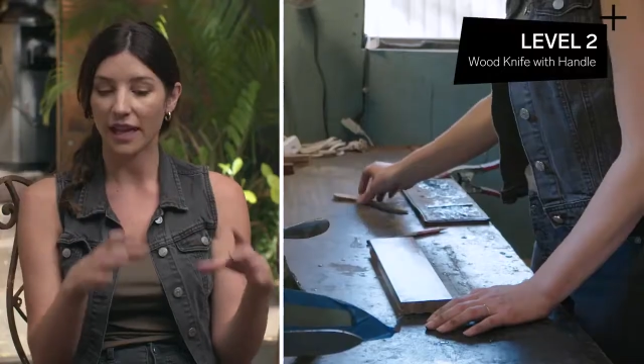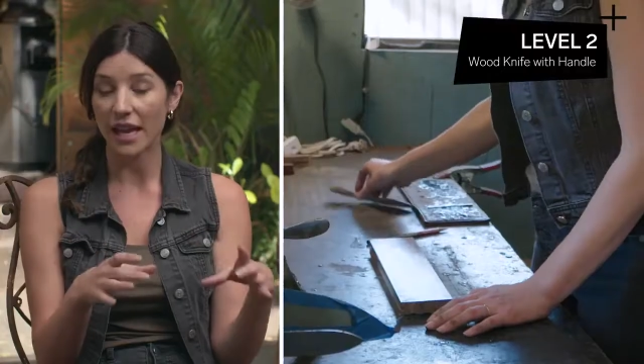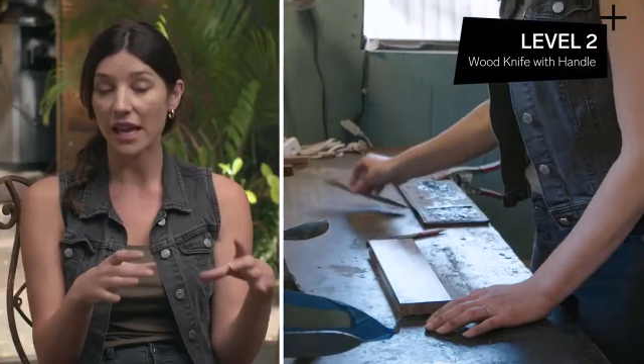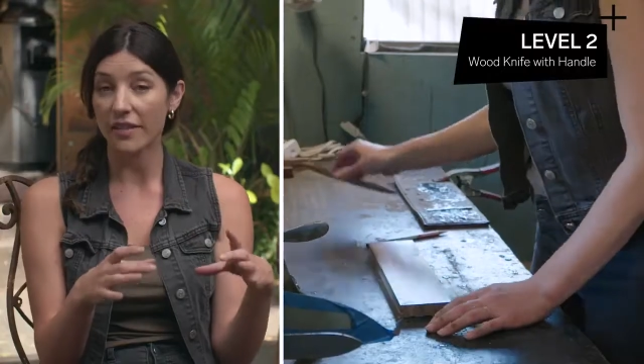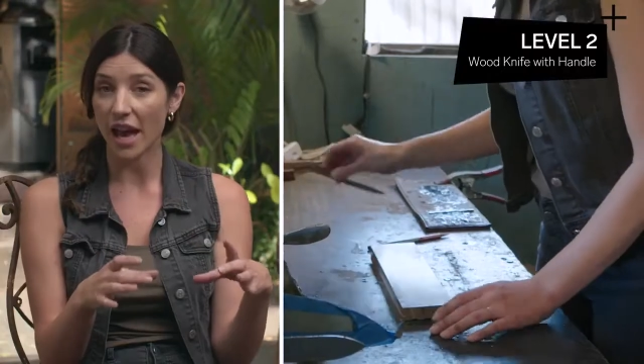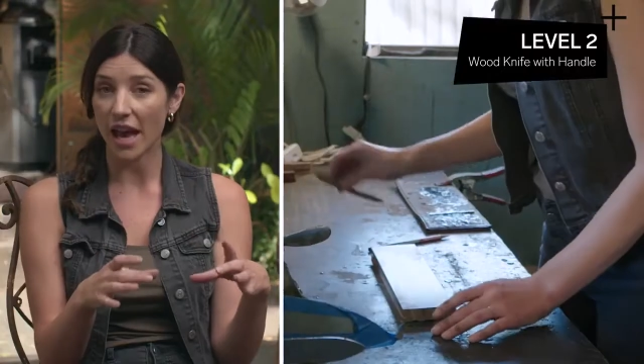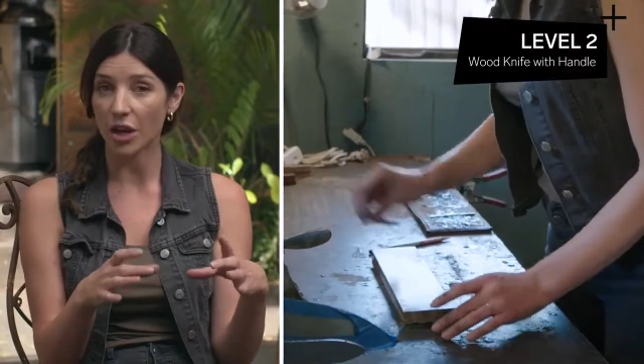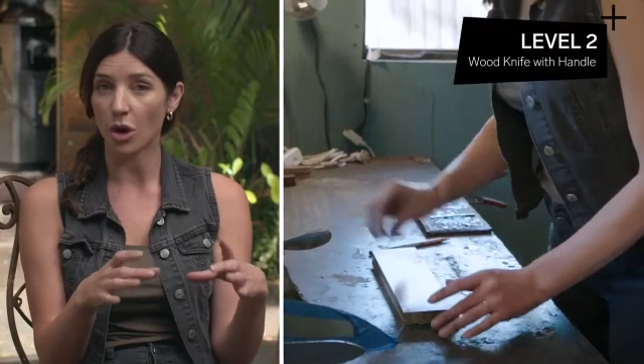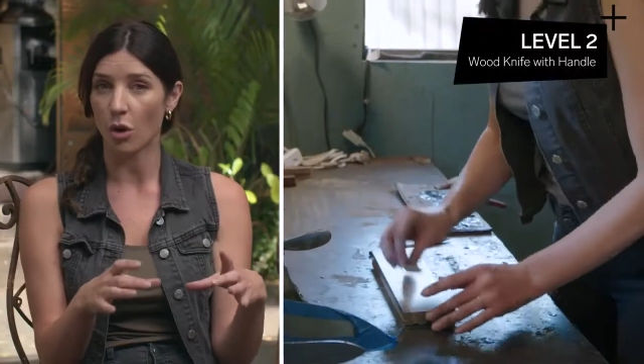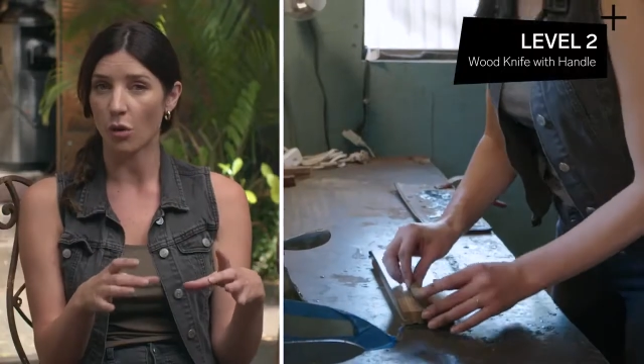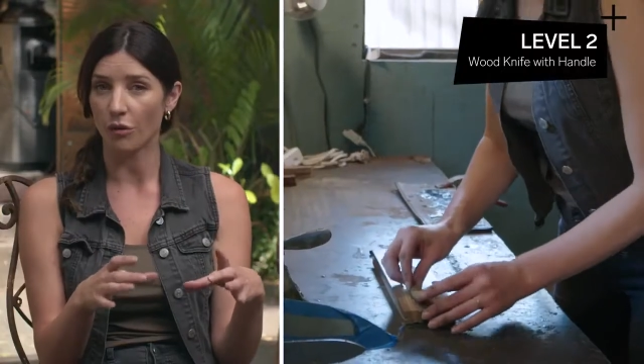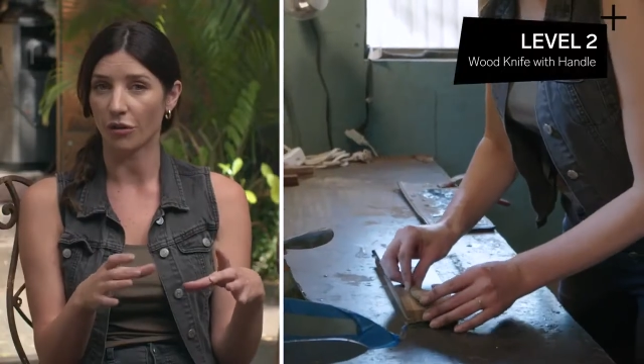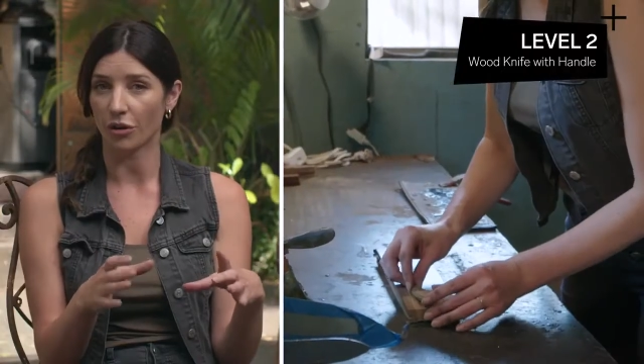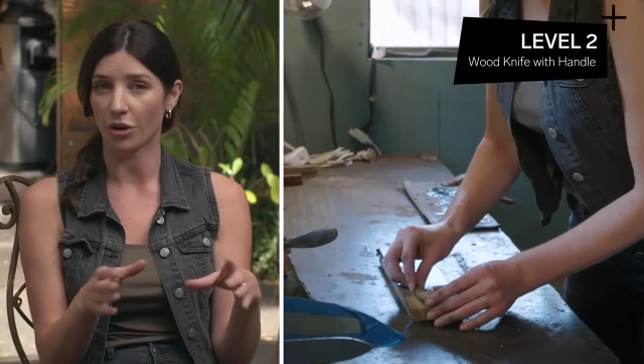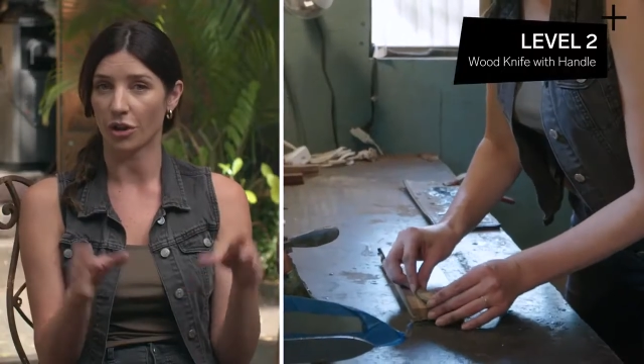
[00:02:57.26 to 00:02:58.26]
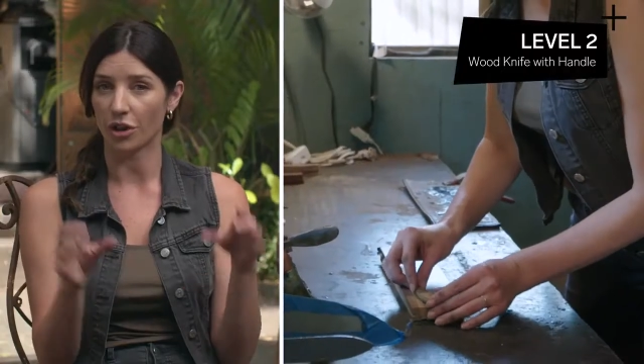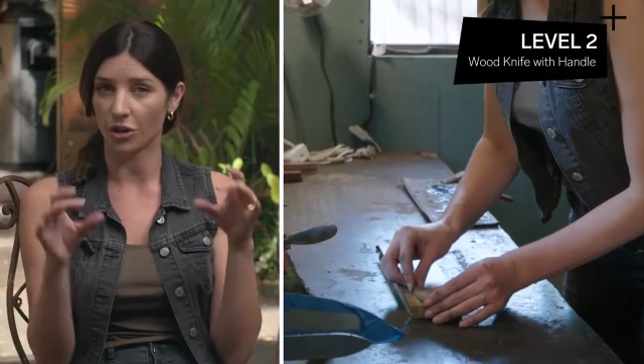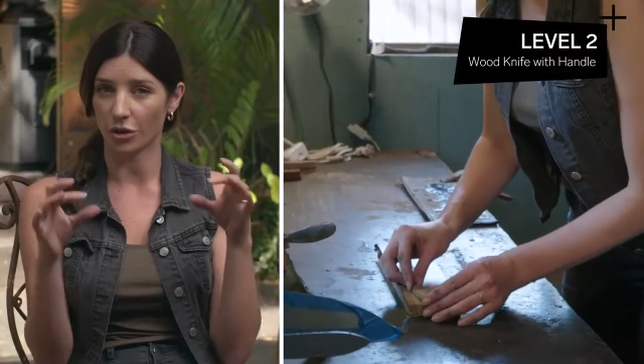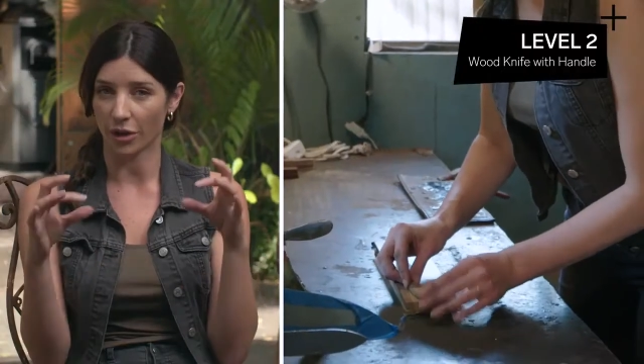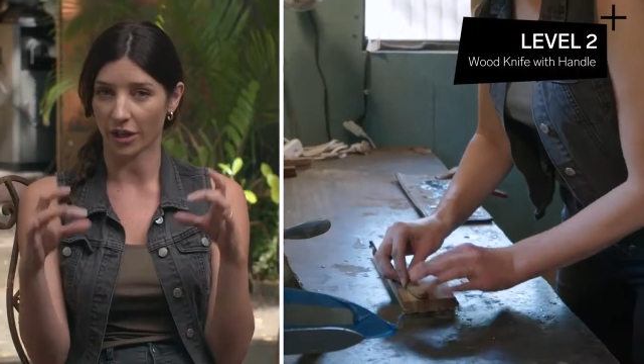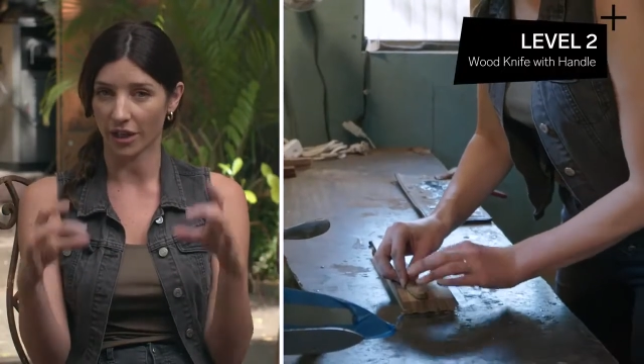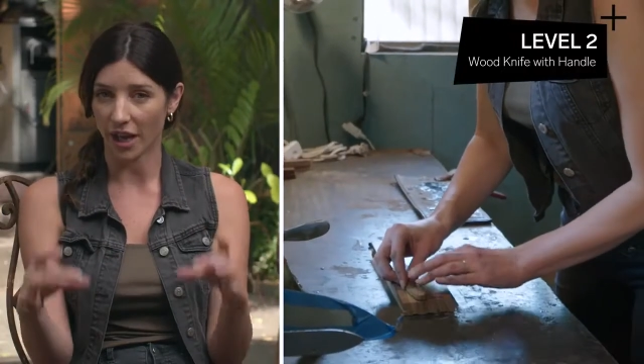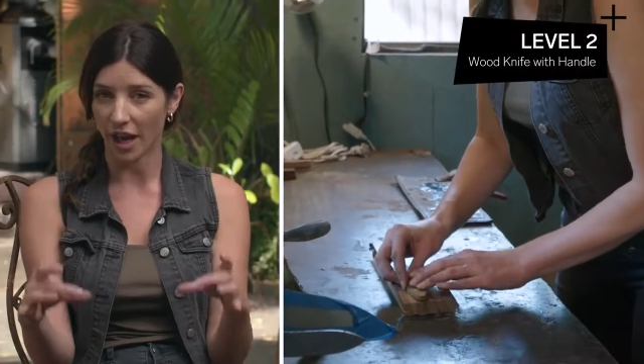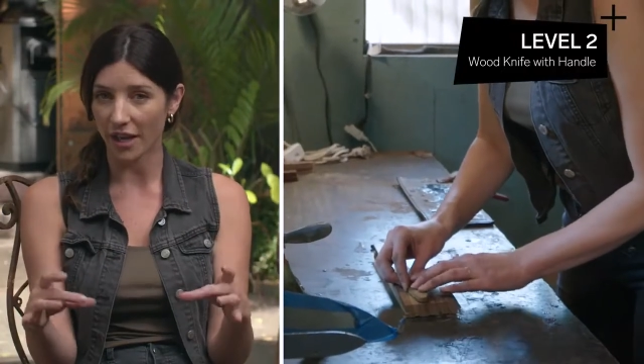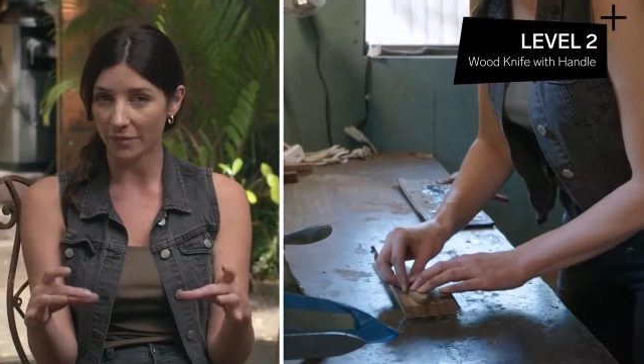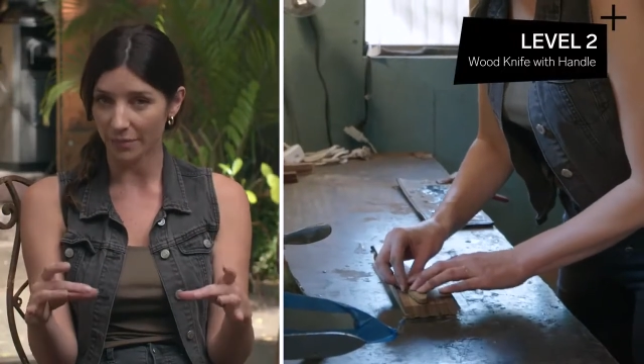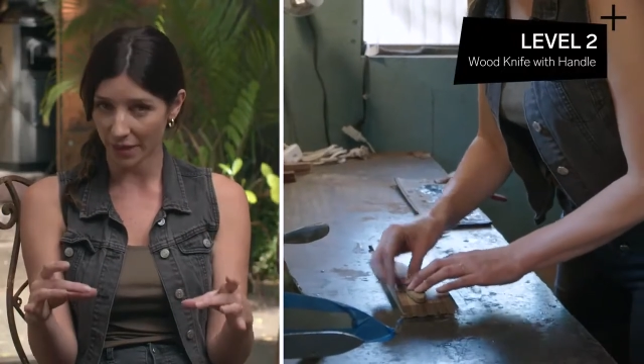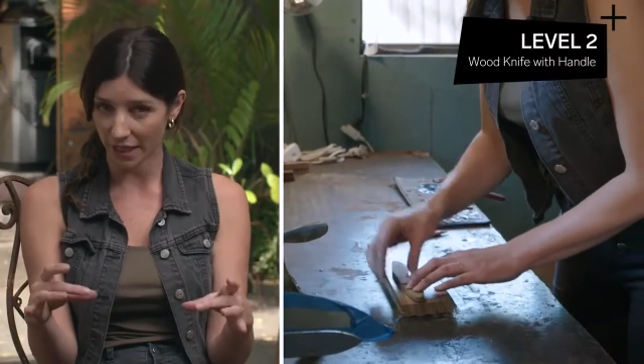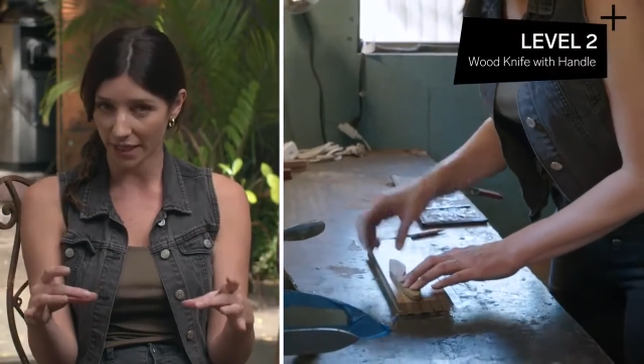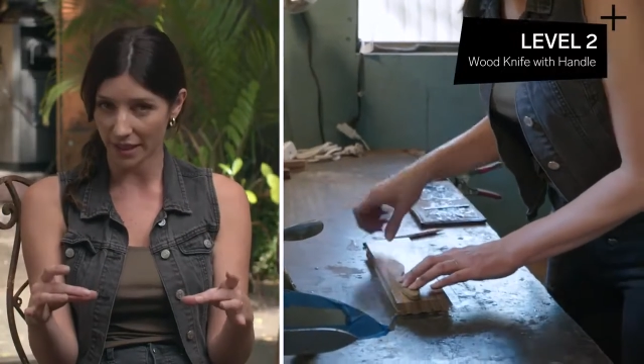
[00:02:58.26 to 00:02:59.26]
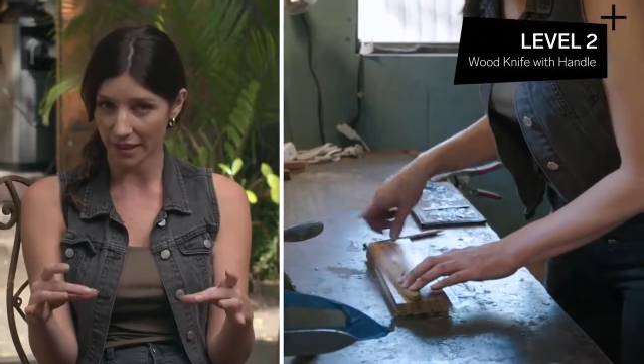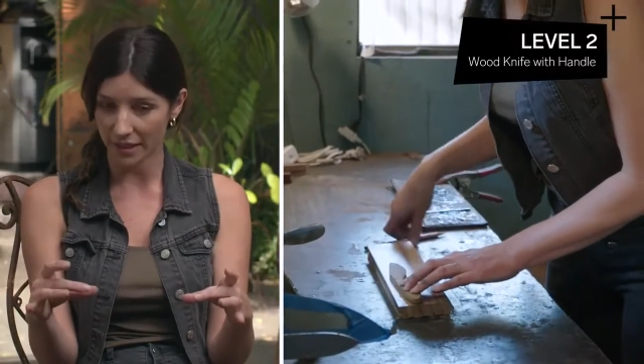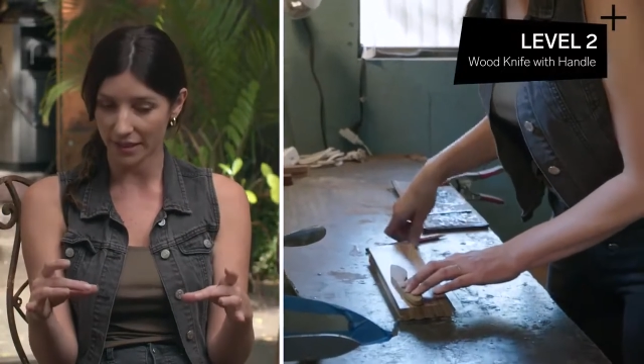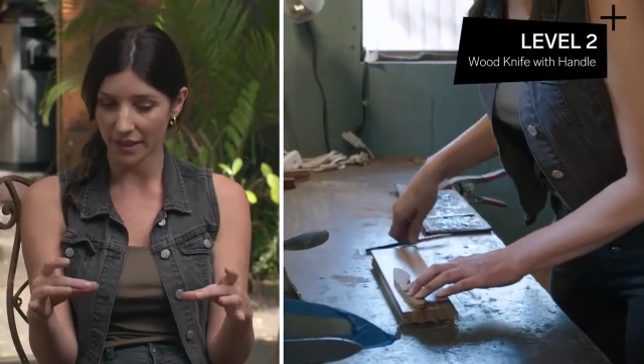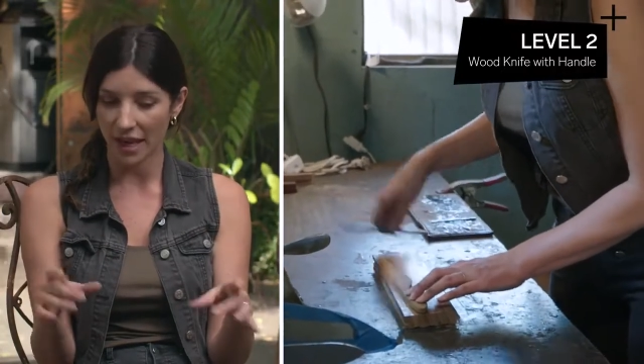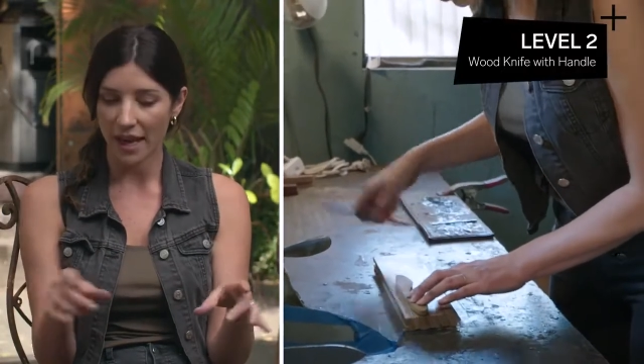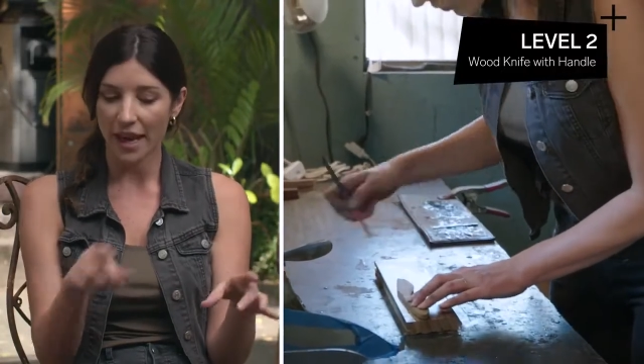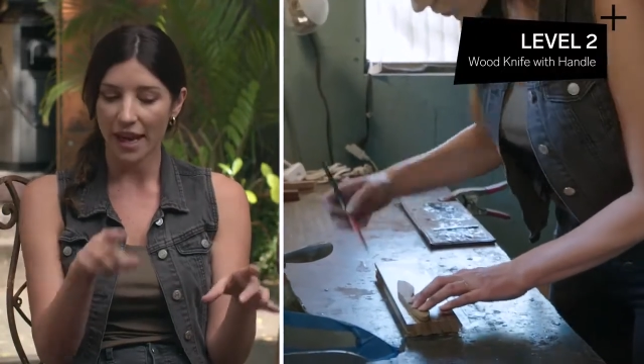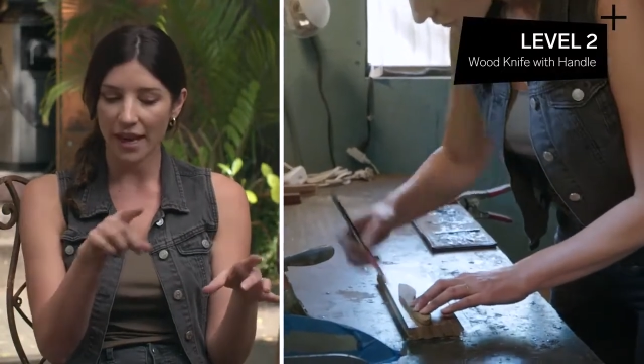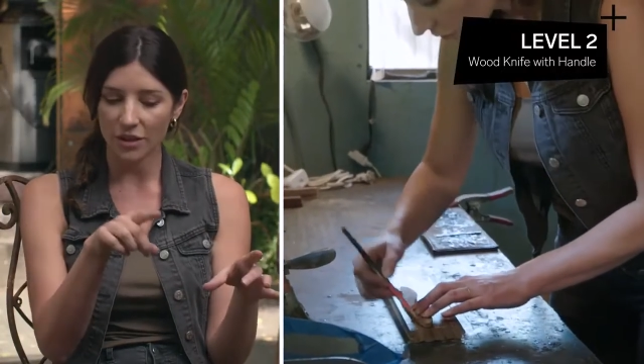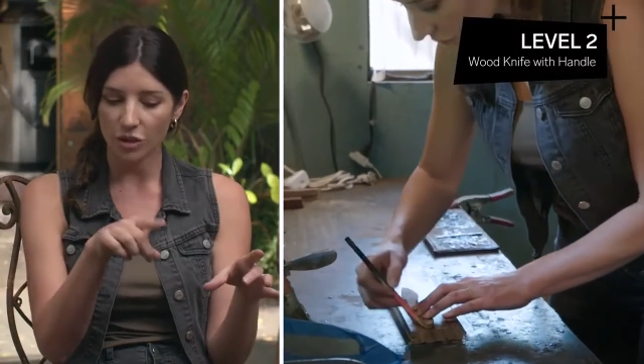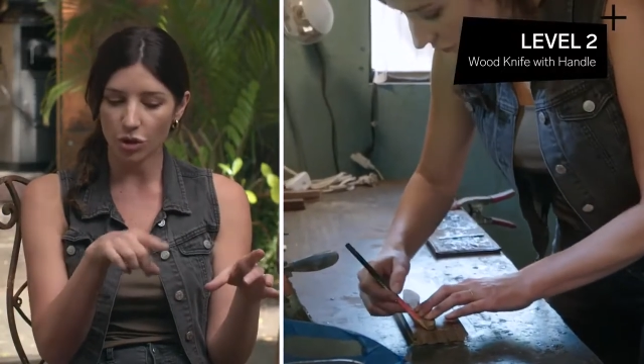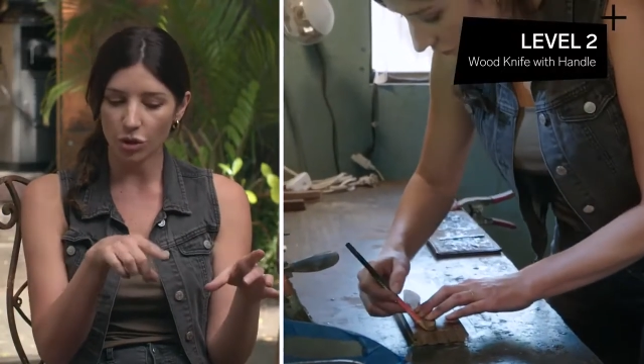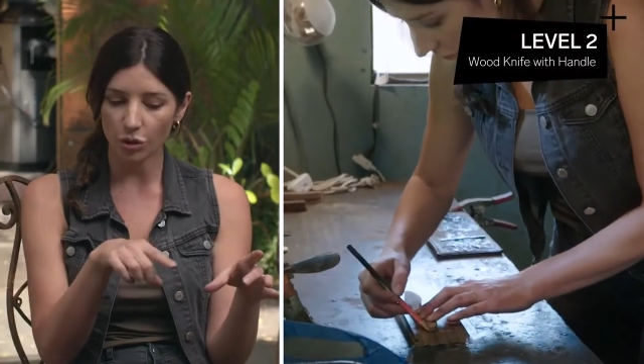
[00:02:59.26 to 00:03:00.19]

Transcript: lay that over your cut piece, and